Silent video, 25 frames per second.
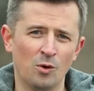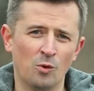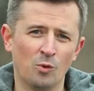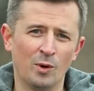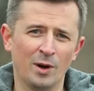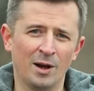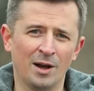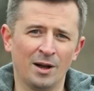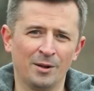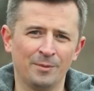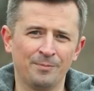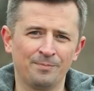
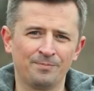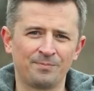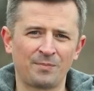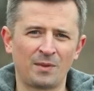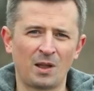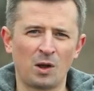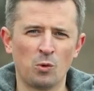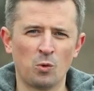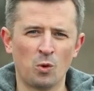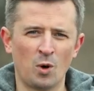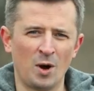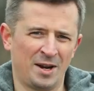Well,
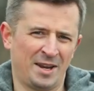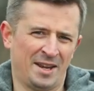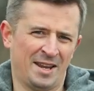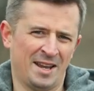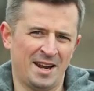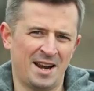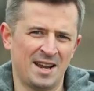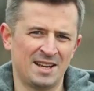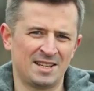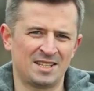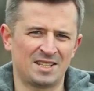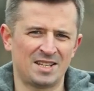what
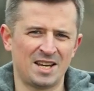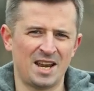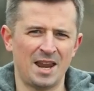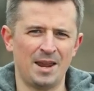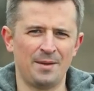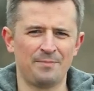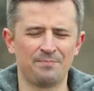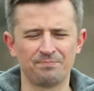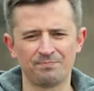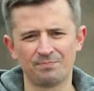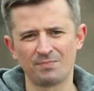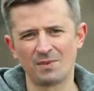can I
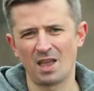say?